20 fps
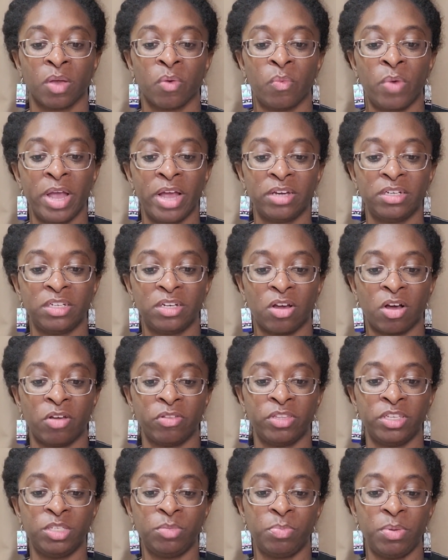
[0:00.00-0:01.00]
Where did
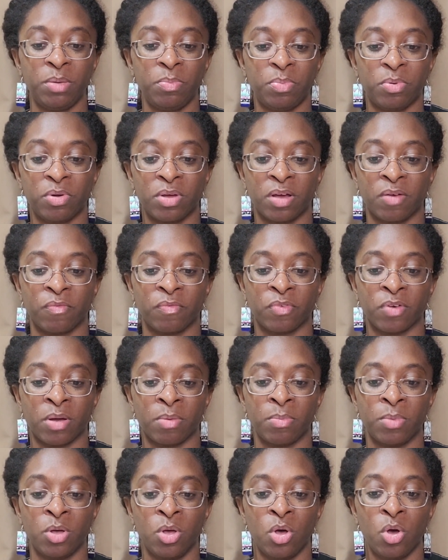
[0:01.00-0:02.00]
all these people come
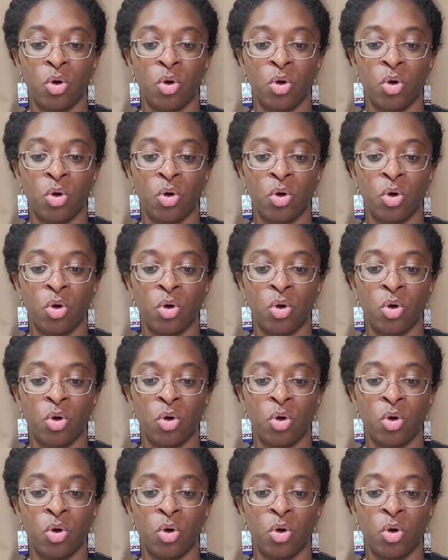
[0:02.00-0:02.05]
from?